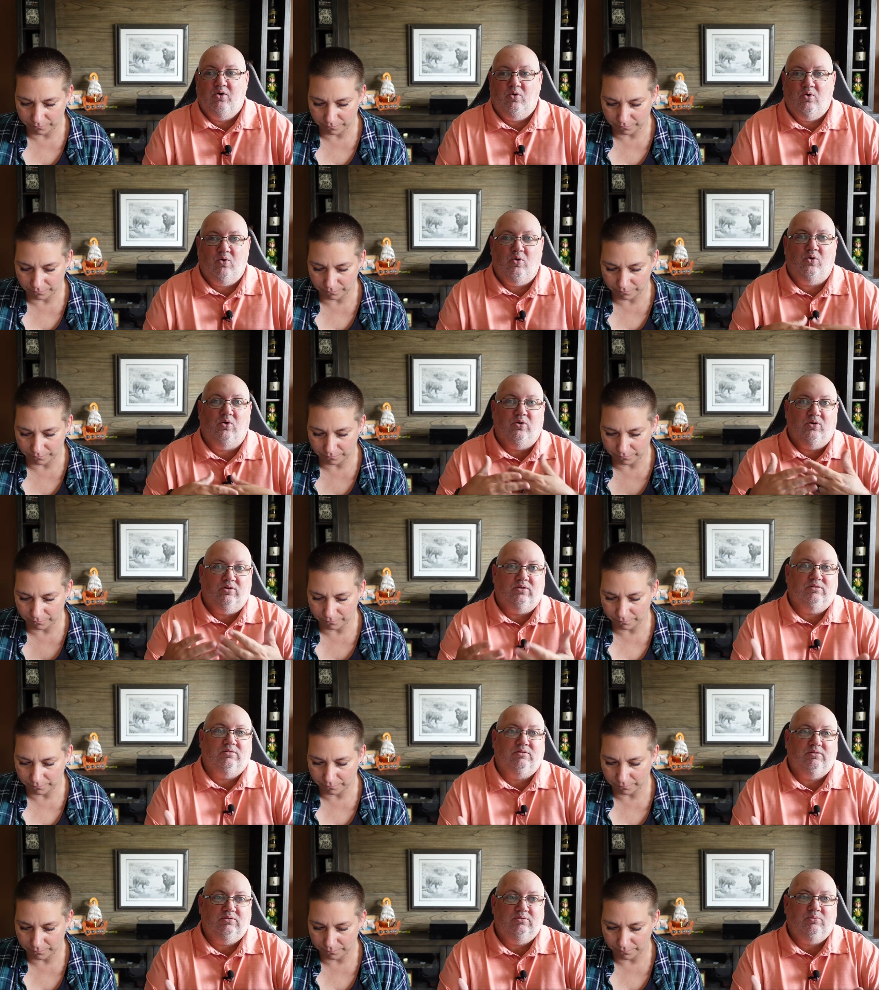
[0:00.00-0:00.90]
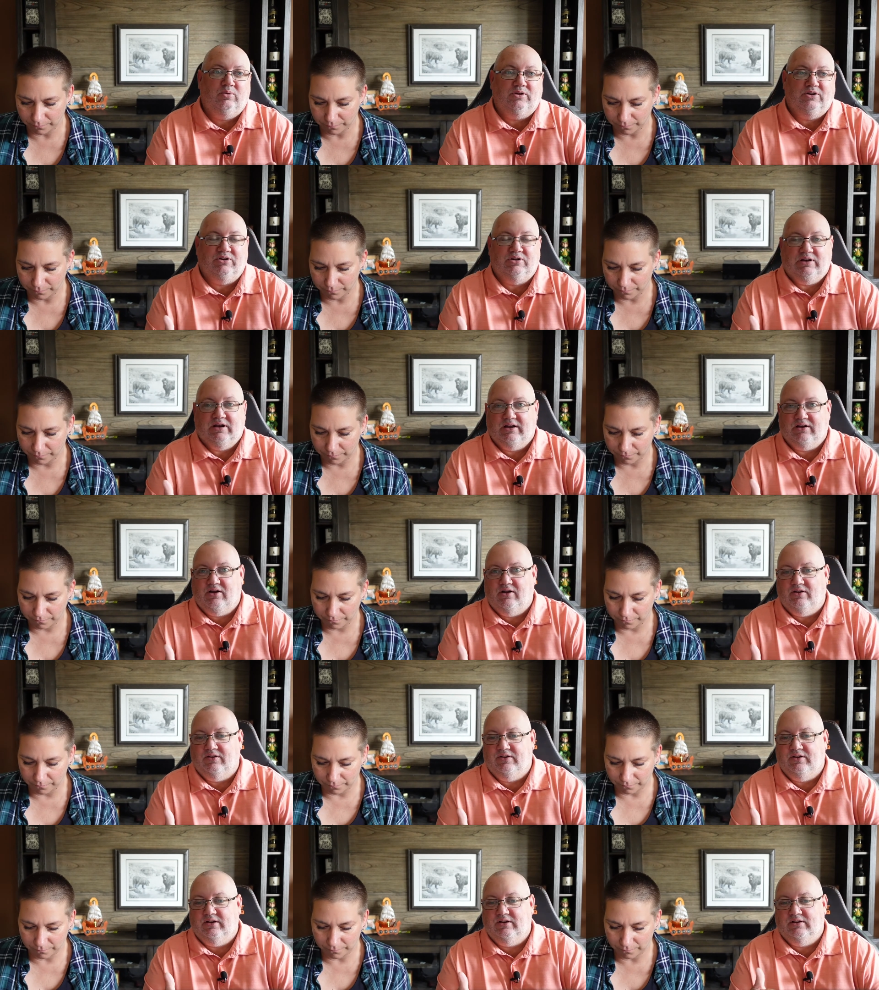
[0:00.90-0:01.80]
Speaker 1: Or when you click
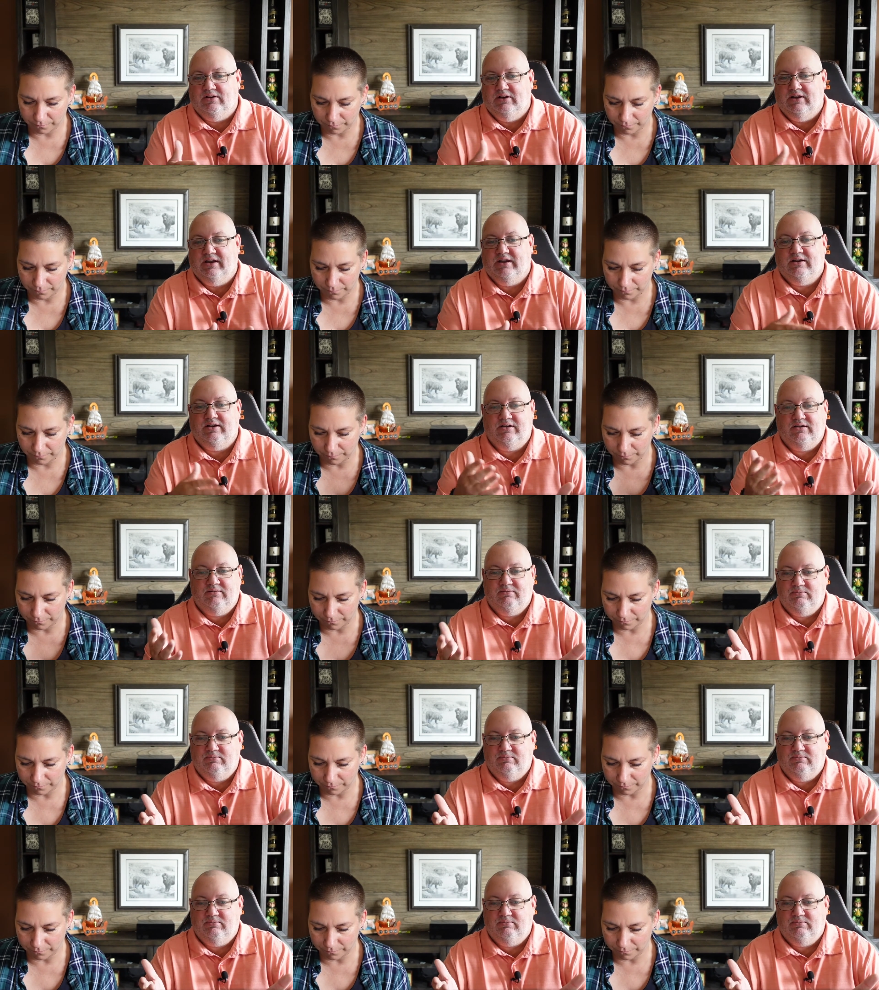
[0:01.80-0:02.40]
on the link